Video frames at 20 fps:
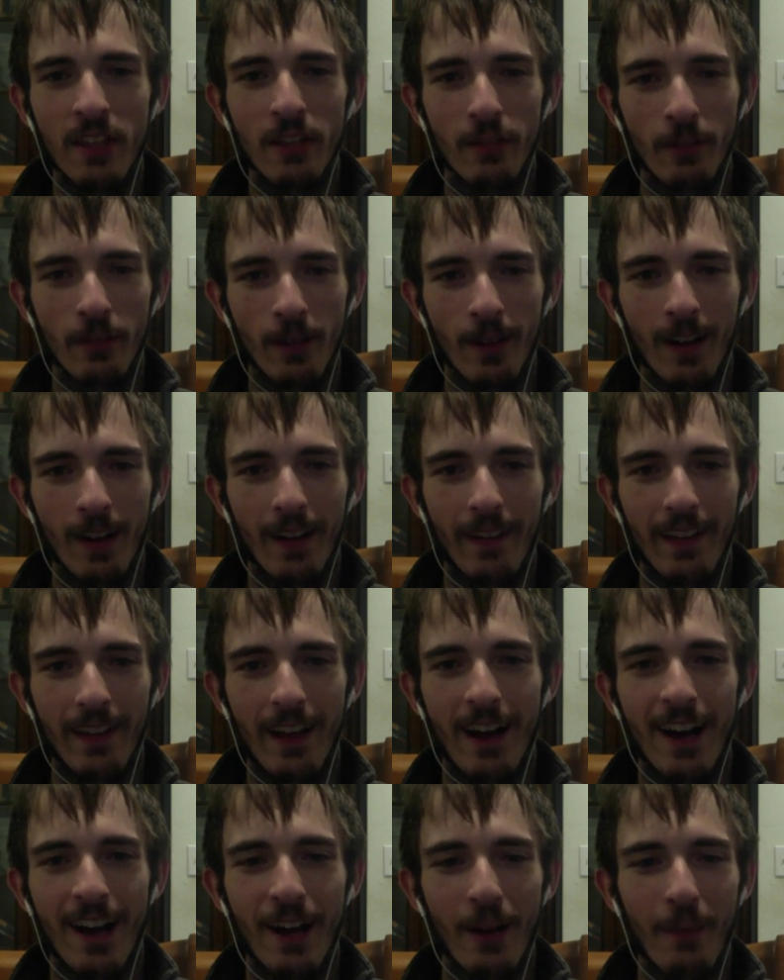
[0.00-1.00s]
If you're on the
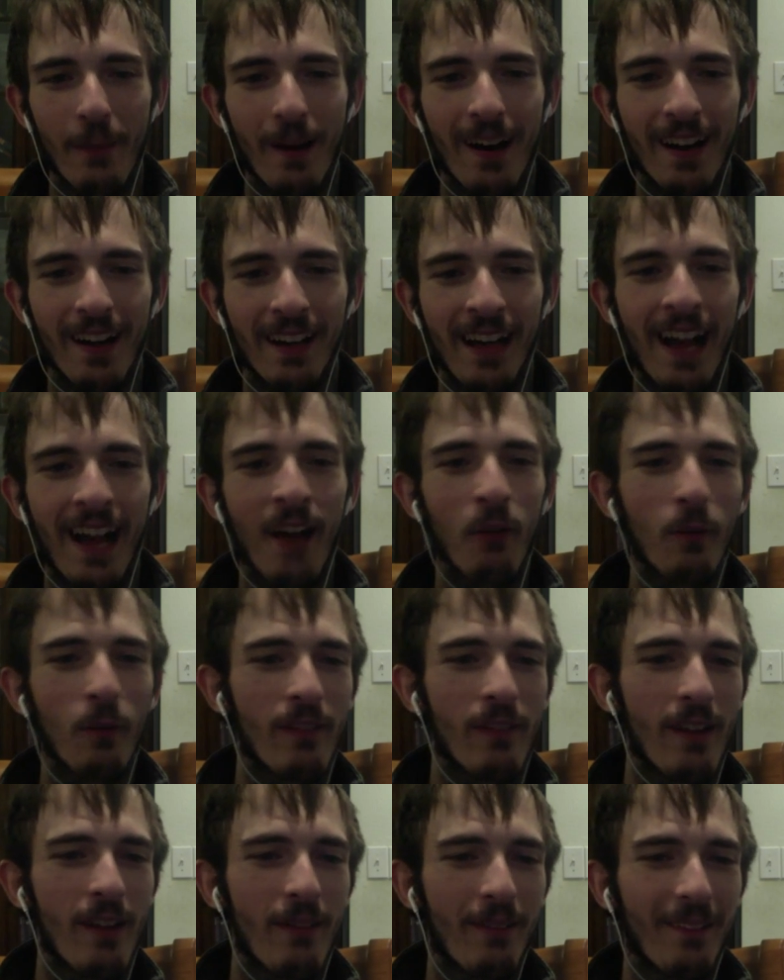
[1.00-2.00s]
audio podcast, we've
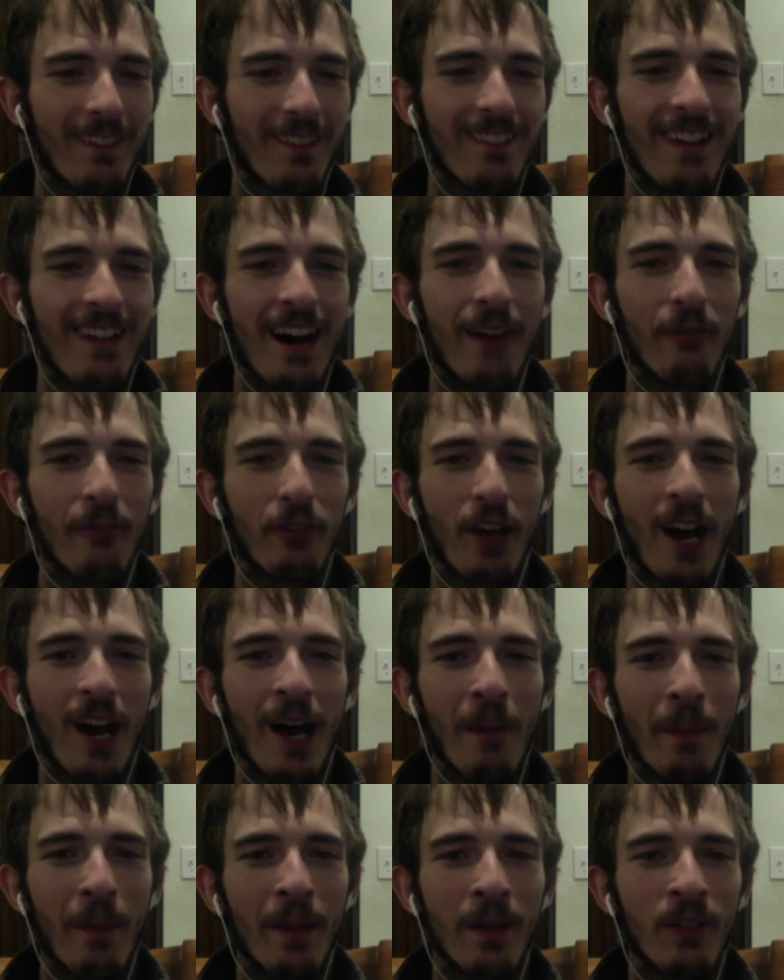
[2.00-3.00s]
covered a lot of
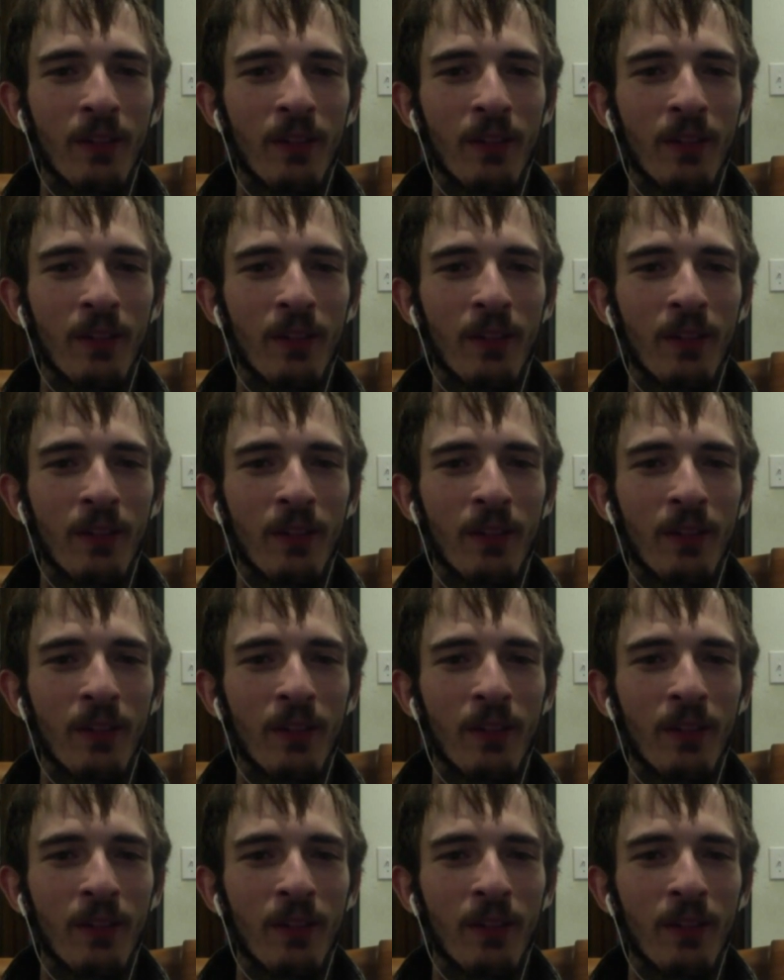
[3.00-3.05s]
topics,